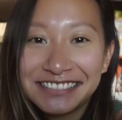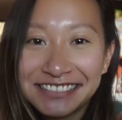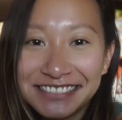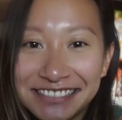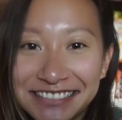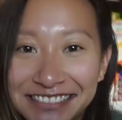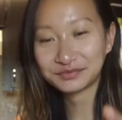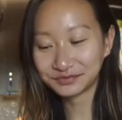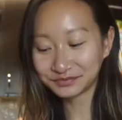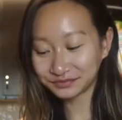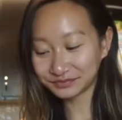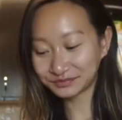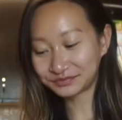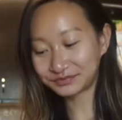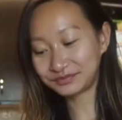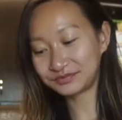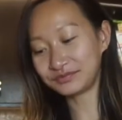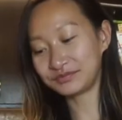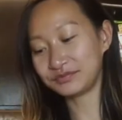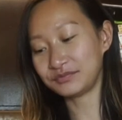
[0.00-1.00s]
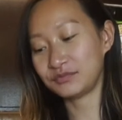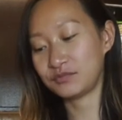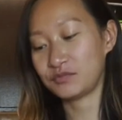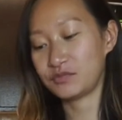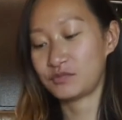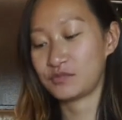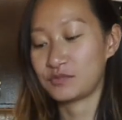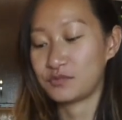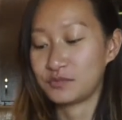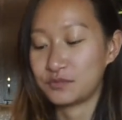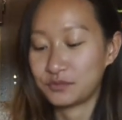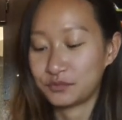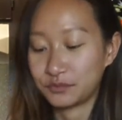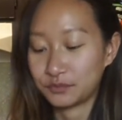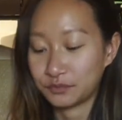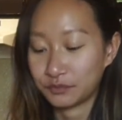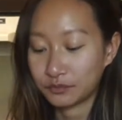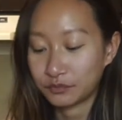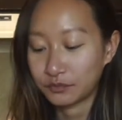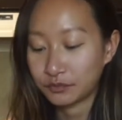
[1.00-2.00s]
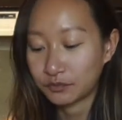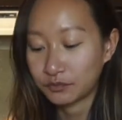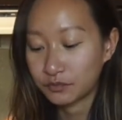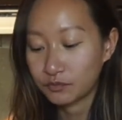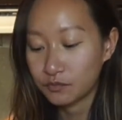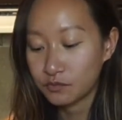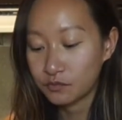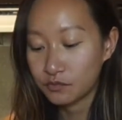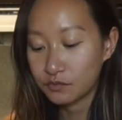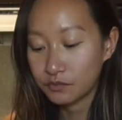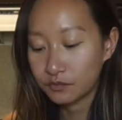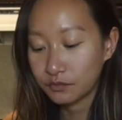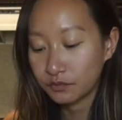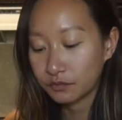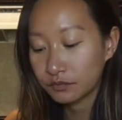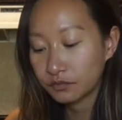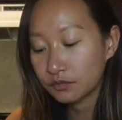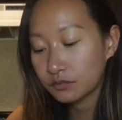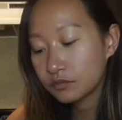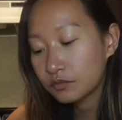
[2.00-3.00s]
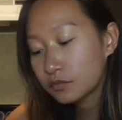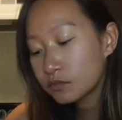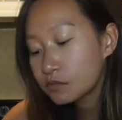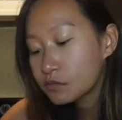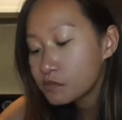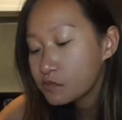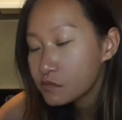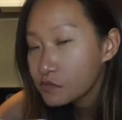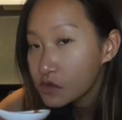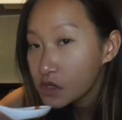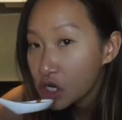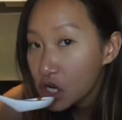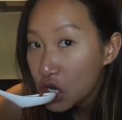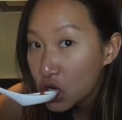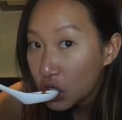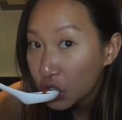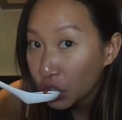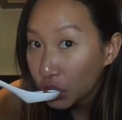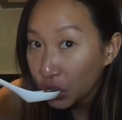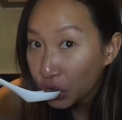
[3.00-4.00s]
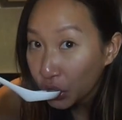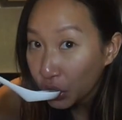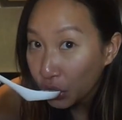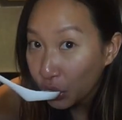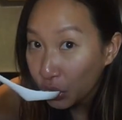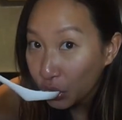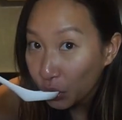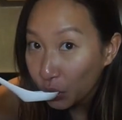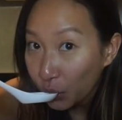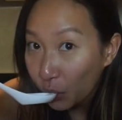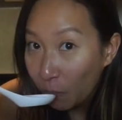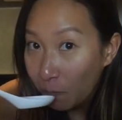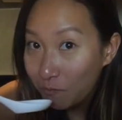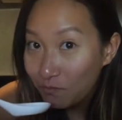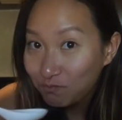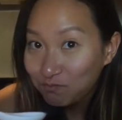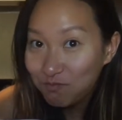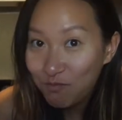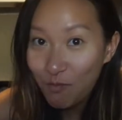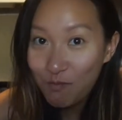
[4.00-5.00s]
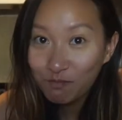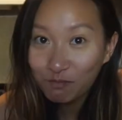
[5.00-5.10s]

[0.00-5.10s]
[no speech]